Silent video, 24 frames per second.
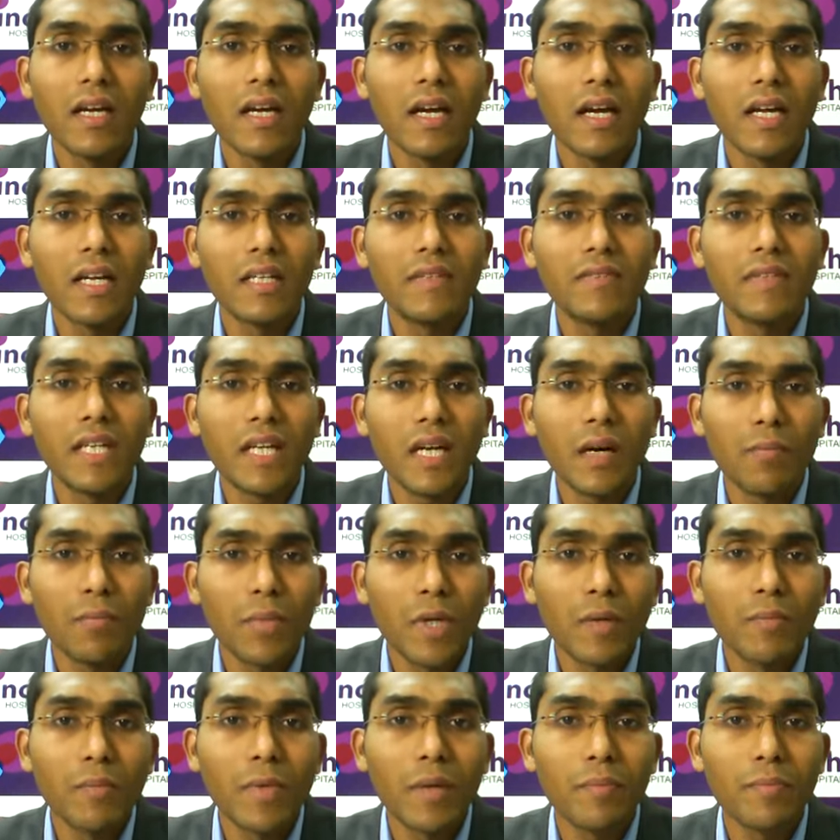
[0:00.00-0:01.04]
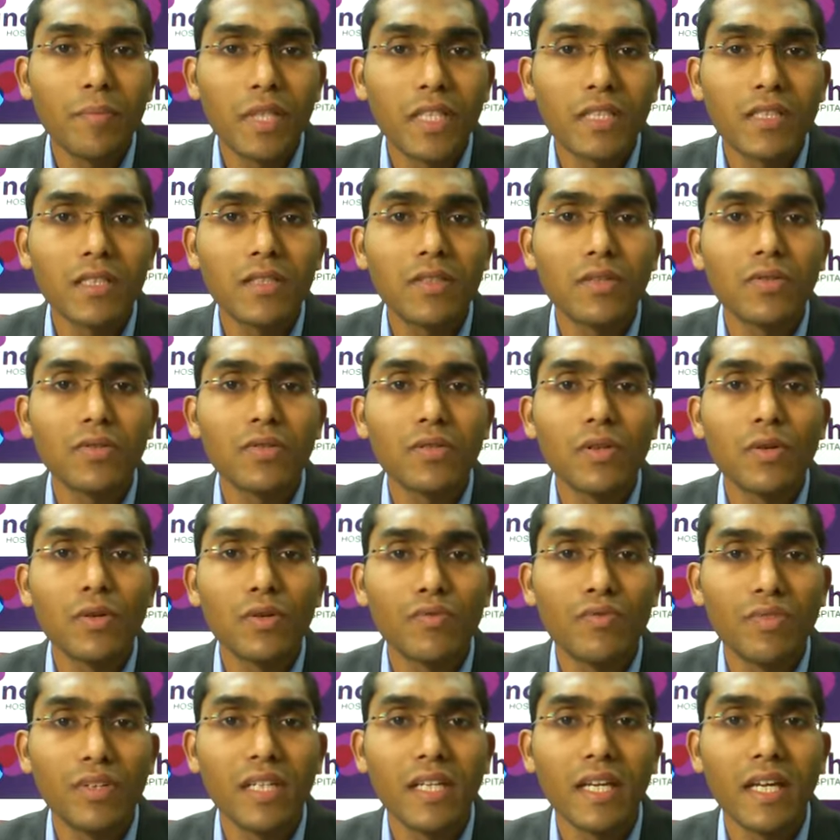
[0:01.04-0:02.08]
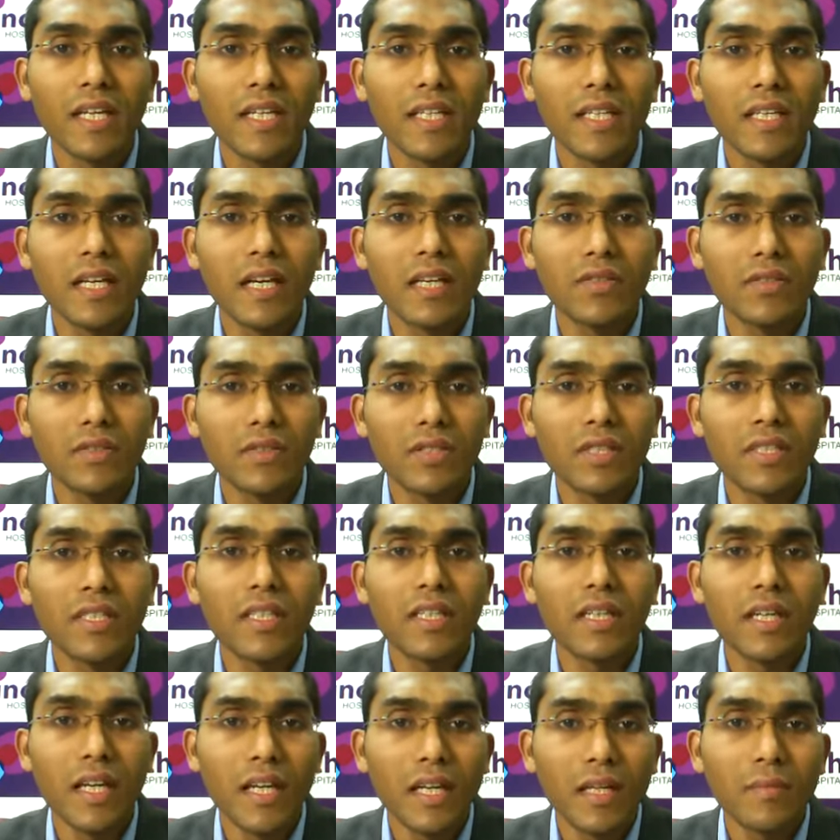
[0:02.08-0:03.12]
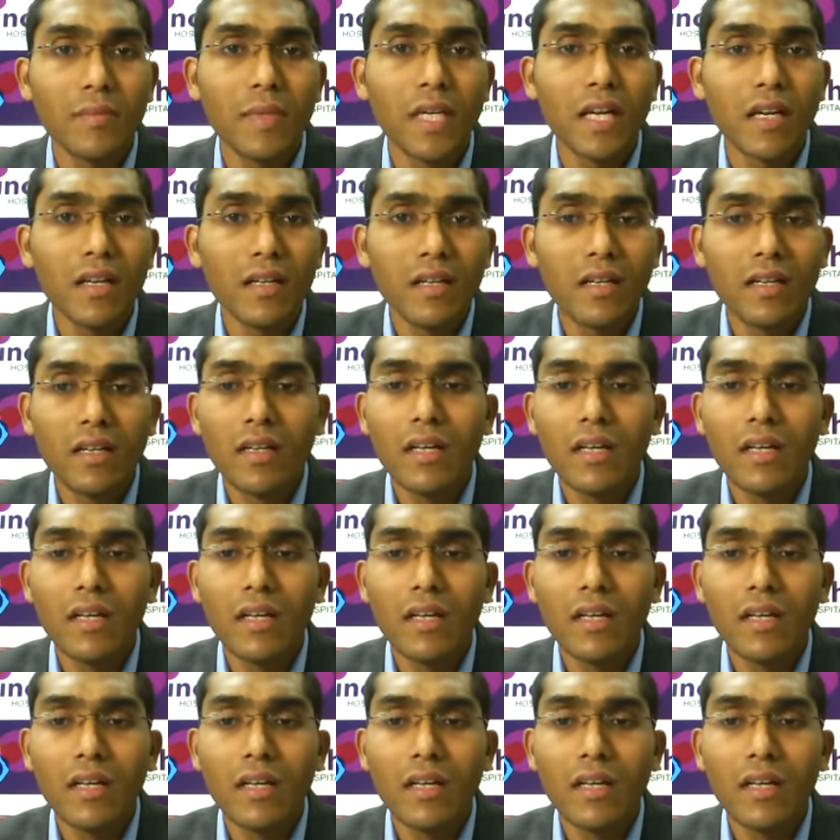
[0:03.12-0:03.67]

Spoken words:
and even complete blood picture to look for any associated anemia,